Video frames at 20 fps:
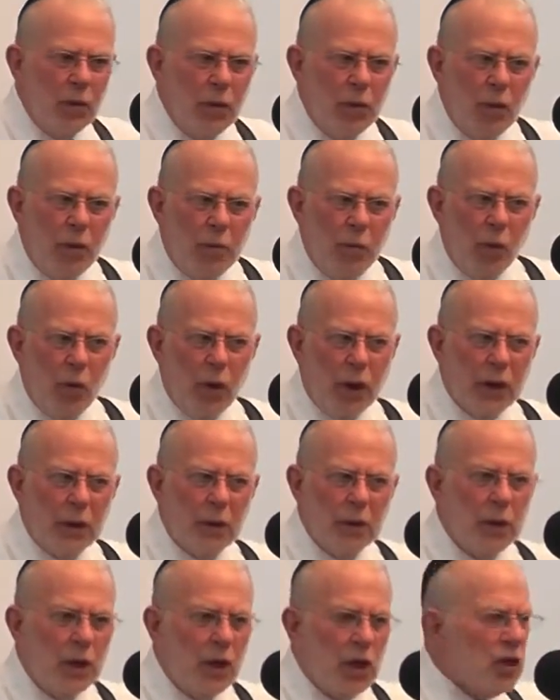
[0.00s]
when we we're born.
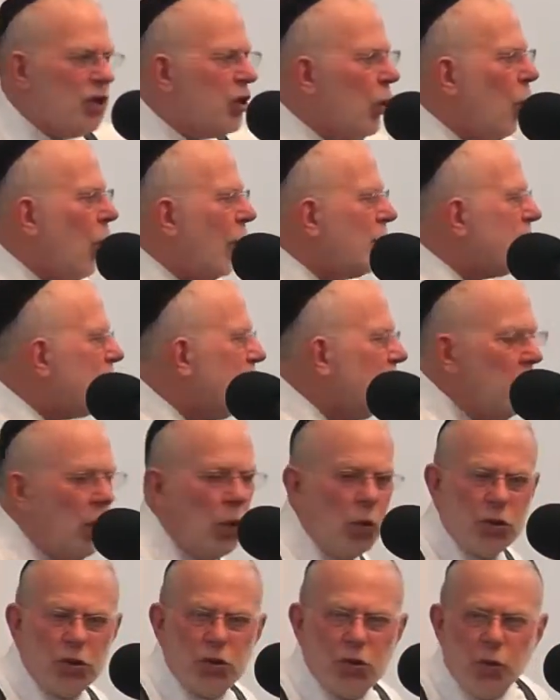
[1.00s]
So what's the
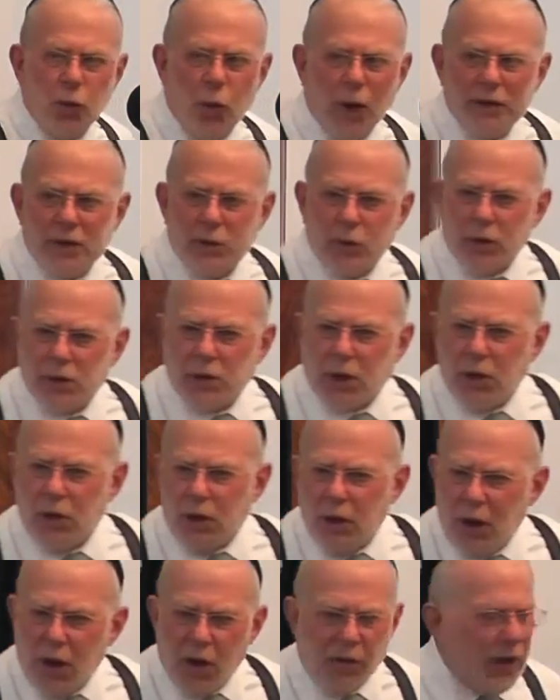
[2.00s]
use? What's what's going
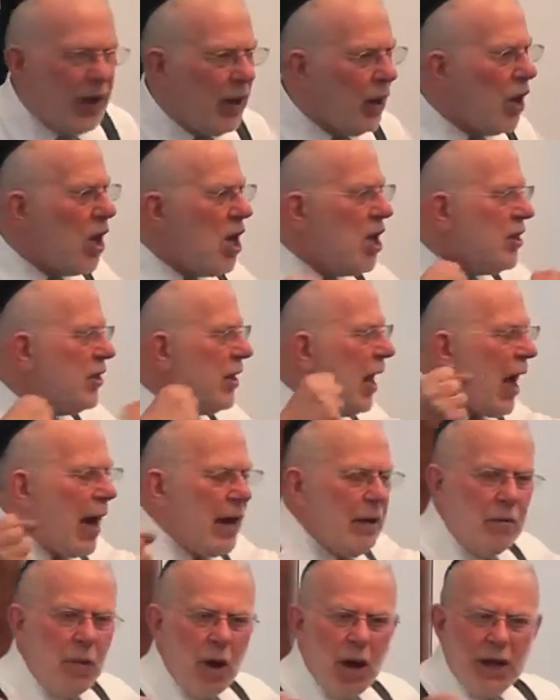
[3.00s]
on over here?
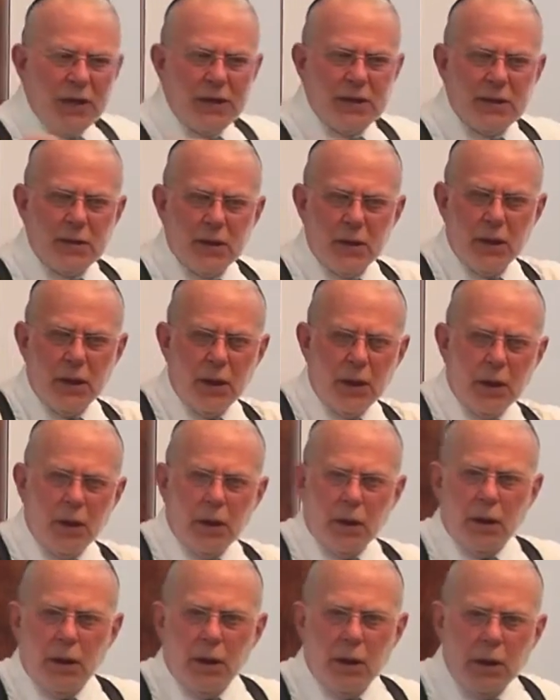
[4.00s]
Nine months
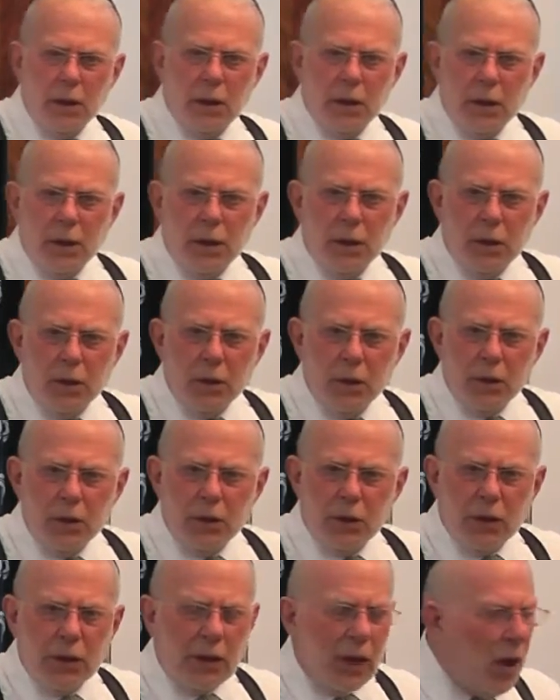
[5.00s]

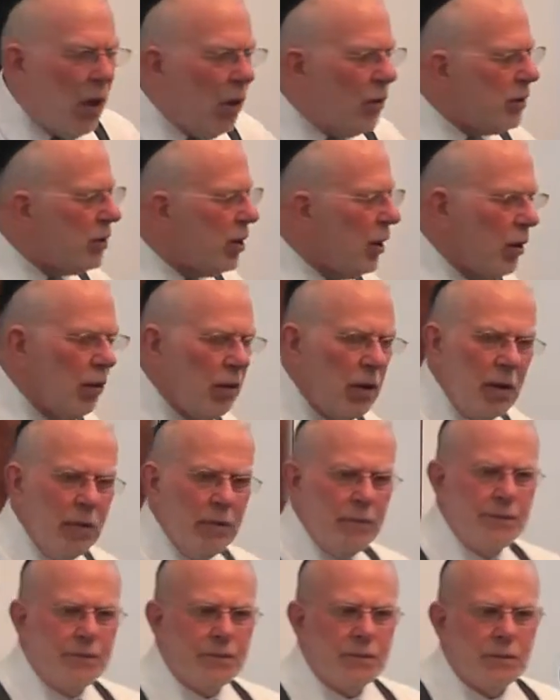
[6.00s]
learning the whole Torah.